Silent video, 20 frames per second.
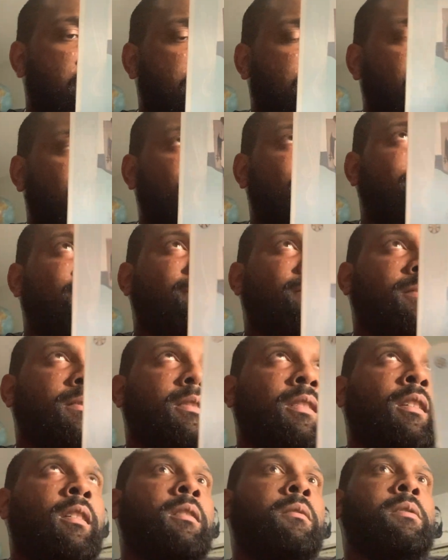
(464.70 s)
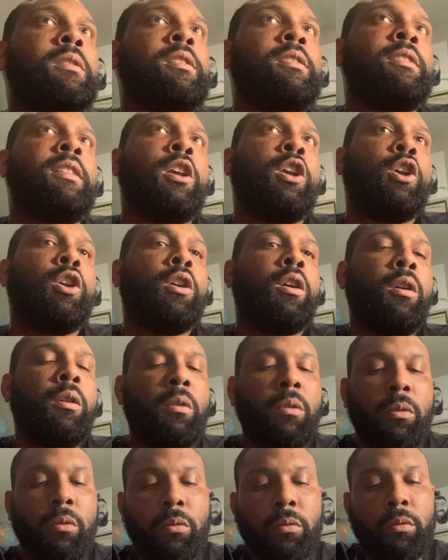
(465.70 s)
I don't want to say
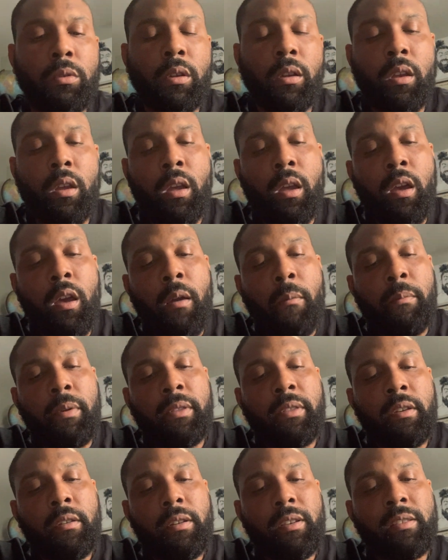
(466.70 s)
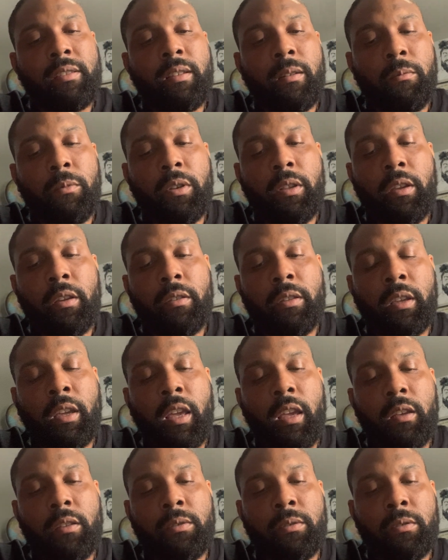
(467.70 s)
cold, but there is someone here. The
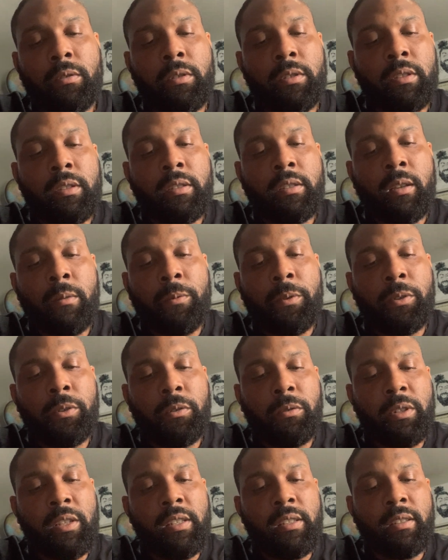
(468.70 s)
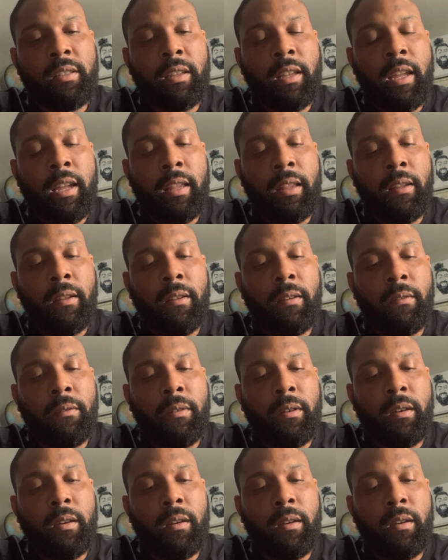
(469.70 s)
King of Swords is someone who is kind of